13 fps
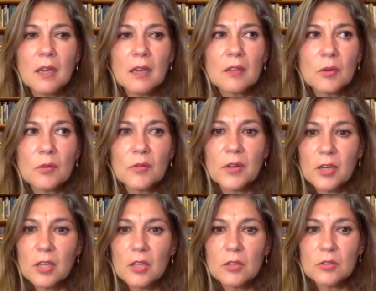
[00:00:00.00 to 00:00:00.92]
They were very
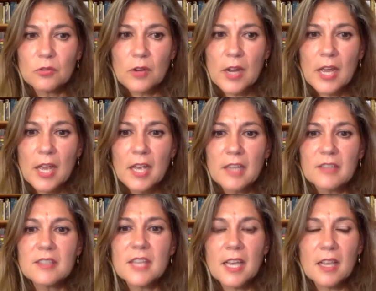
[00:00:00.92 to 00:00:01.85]
close
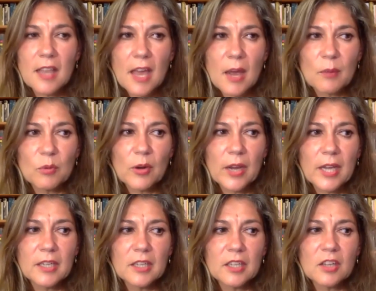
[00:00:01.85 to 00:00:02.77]
friends. They
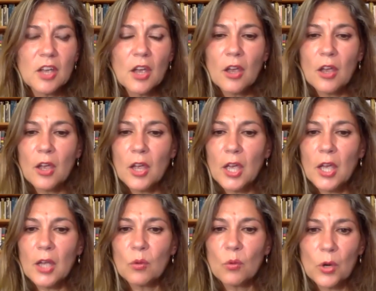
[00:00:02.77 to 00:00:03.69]
collaborated
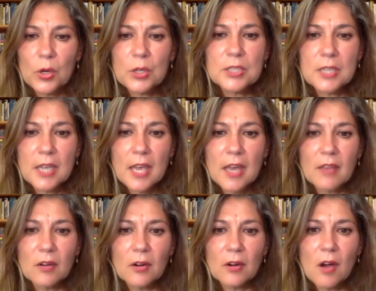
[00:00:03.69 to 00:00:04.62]
and worked
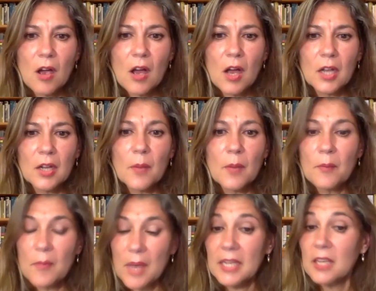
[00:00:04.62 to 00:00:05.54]
together on
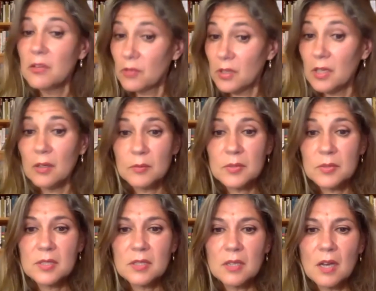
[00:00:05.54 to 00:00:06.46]
many
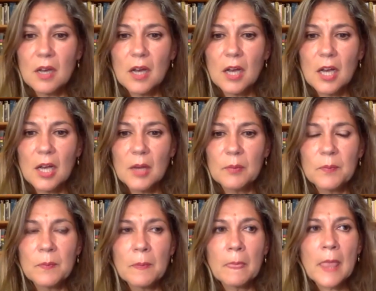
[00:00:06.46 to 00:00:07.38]
films.
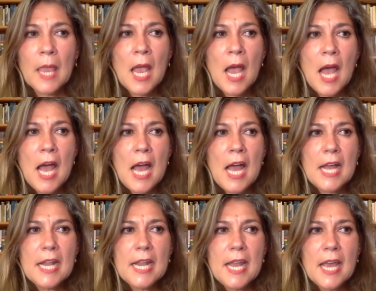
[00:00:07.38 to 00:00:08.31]
Um,
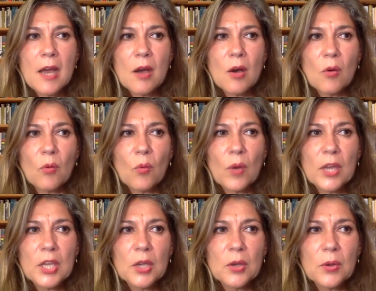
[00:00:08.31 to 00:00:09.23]
now, what
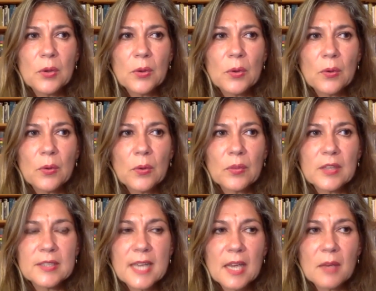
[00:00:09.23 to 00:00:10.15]
you, the
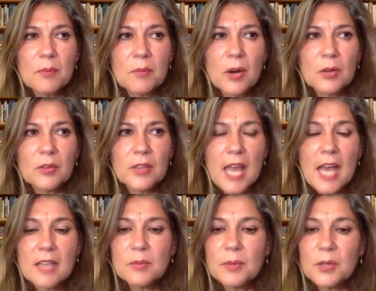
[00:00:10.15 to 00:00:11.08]
second part of the
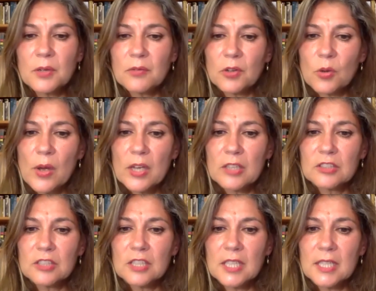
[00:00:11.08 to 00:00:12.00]
last part of your
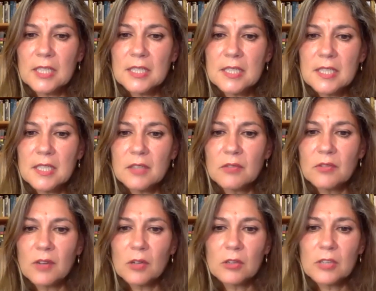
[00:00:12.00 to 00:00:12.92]
question, did
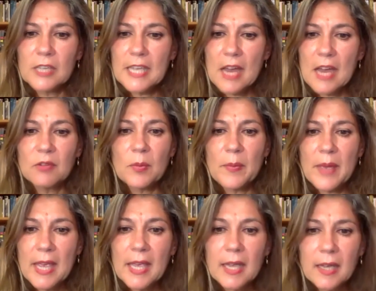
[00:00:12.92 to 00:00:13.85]
Faroki ever
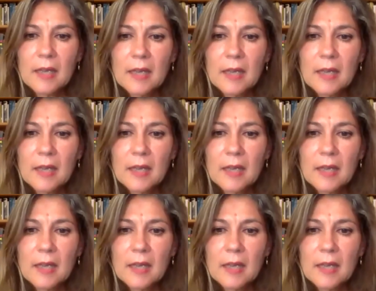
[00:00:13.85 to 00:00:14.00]
make